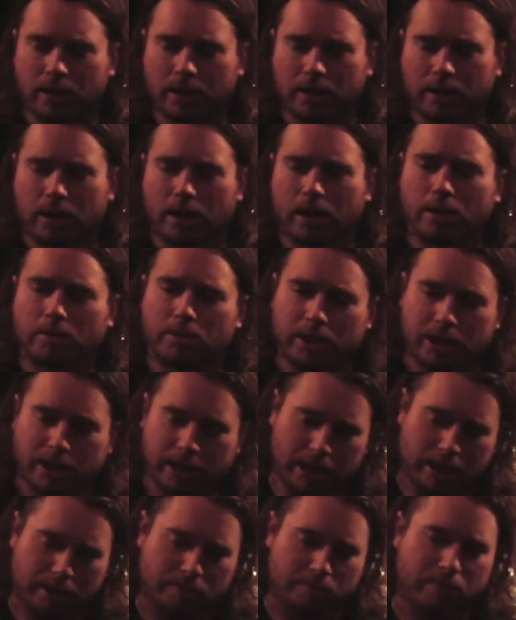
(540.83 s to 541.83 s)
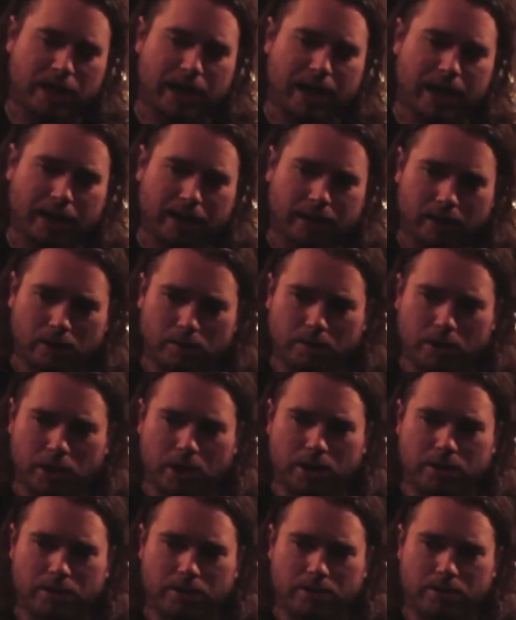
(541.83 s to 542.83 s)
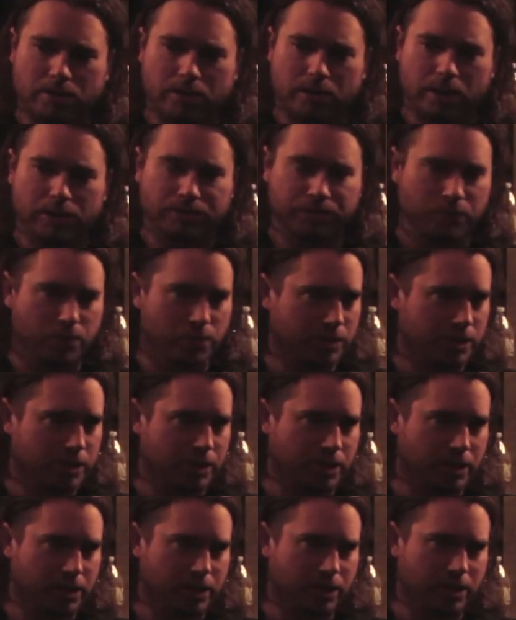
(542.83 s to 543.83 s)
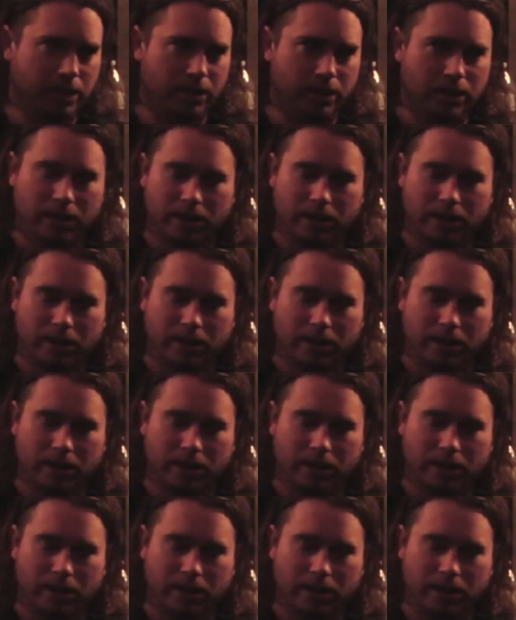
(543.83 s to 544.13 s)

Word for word: Um, but I came back on my own around fourteen.